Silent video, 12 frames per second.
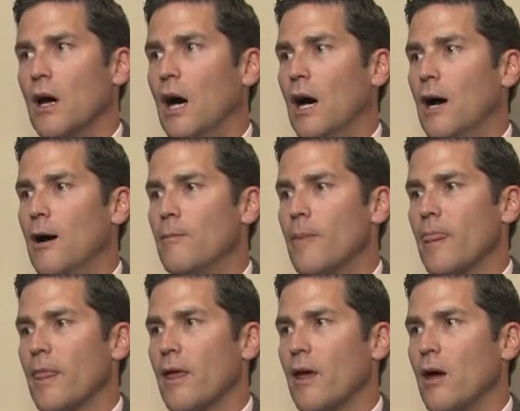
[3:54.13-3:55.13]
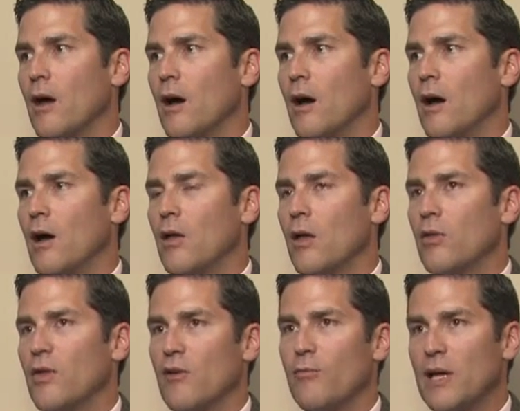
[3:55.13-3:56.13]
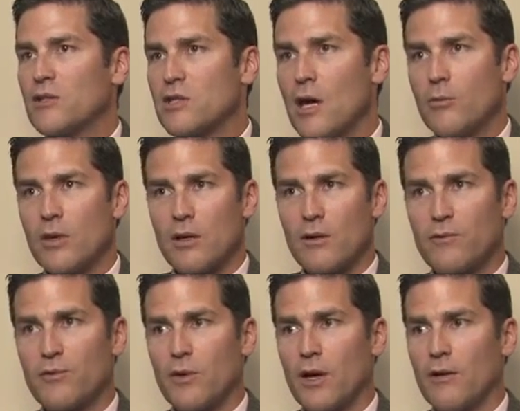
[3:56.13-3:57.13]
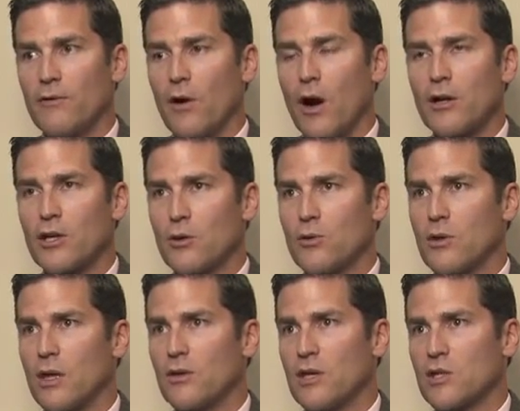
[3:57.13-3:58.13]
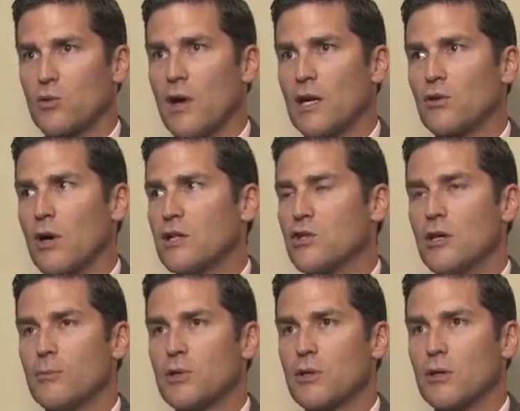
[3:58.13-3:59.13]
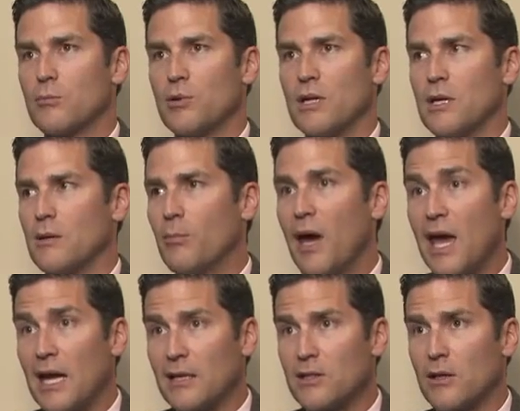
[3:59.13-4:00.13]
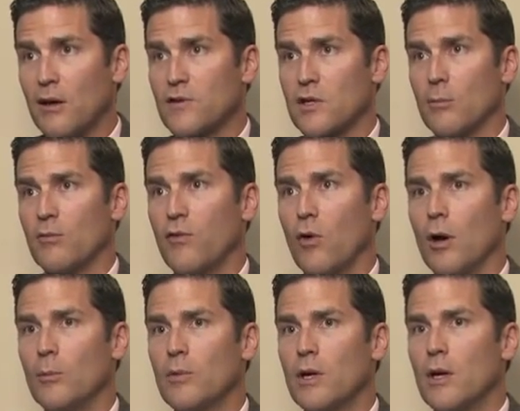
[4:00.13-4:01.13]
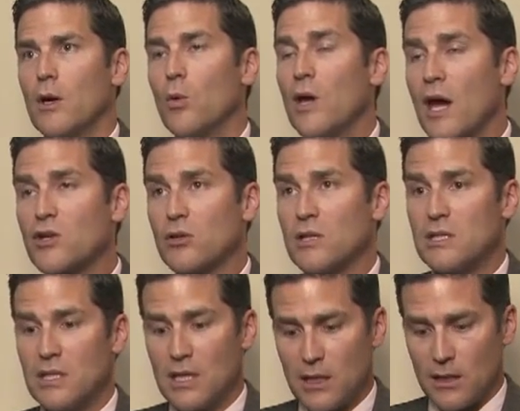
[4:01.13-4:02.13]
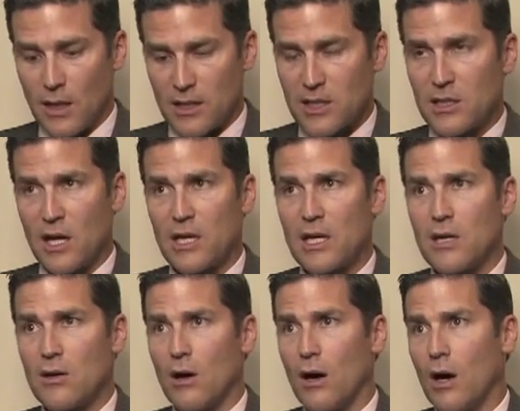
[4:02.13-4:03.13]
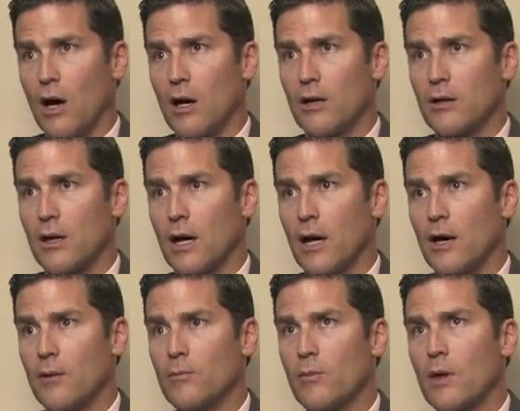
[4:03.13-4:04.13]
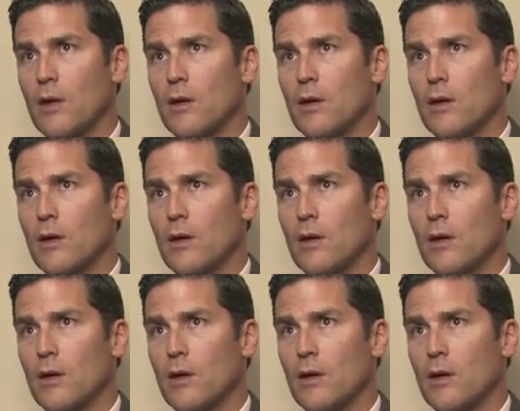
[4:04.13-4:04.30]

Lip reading: There have been some that have argued that these red-gray chips could be paint of some form. We actually did a study on some